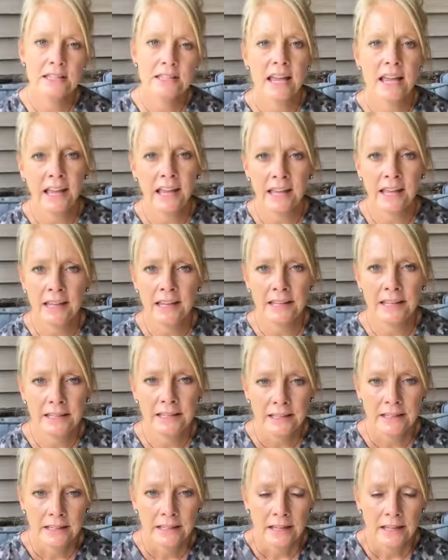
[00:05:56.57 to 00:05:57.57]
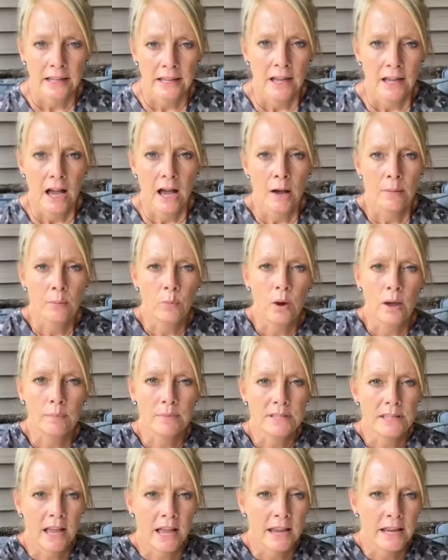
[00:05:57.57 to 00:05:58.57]
is a um,
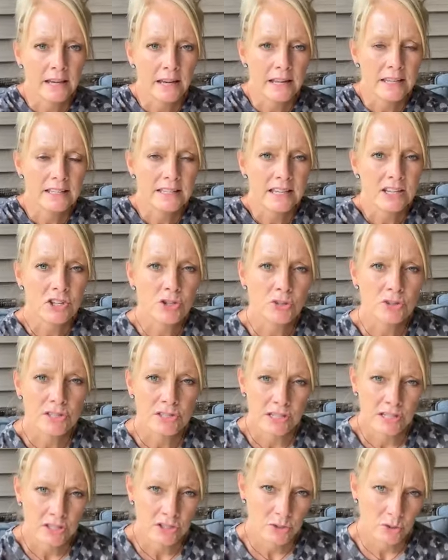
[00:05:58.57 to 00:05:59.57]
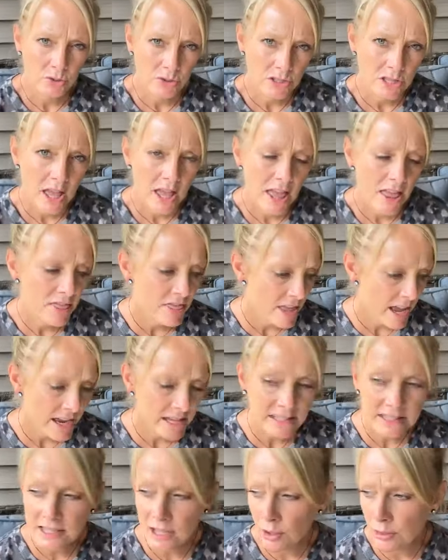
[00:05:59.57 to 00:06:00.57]
website, Essential Stencils, and
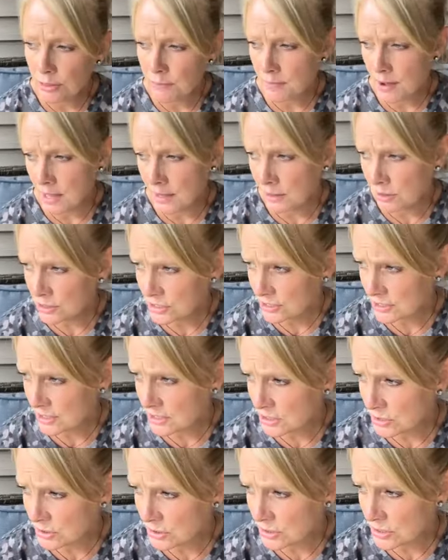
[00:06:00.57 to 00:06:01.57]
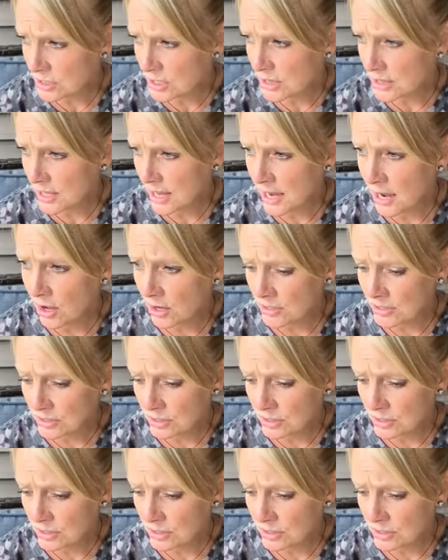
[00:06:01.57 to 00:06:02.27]
they sell the mylar stencils. They